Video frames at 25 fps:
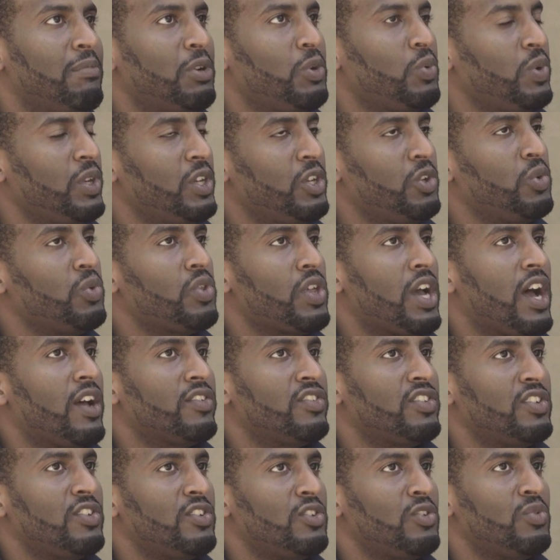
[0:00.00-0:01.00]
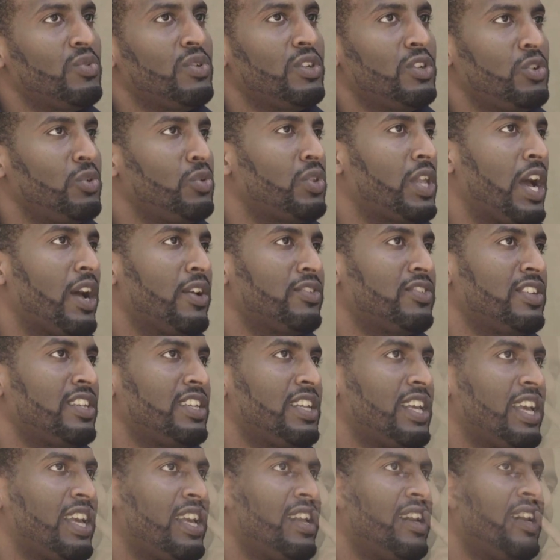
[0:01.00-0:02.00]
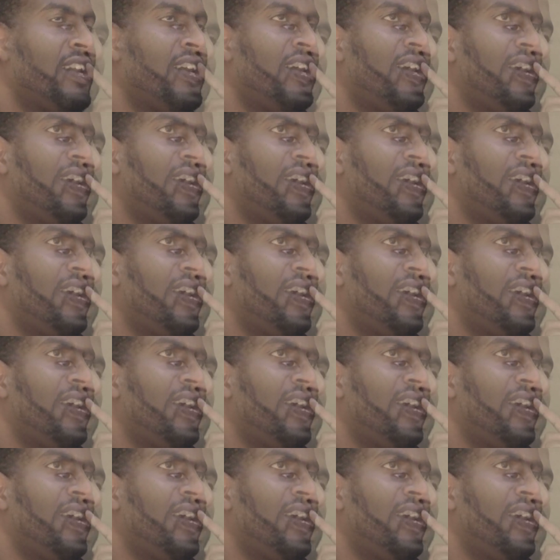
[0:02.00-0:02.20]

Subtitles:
between 2002 and 2010.